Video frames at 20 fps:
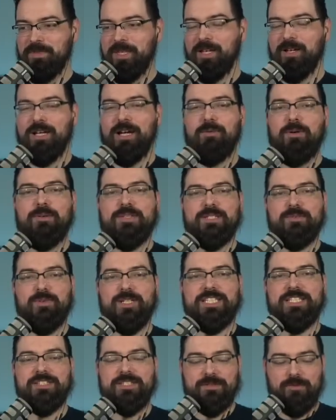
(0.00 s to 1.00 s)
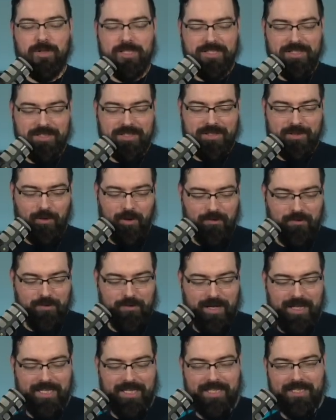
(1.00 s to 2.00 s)
What's the score for
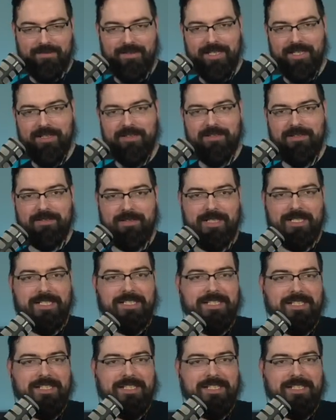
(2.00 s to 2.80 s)
my latest video, Ryan?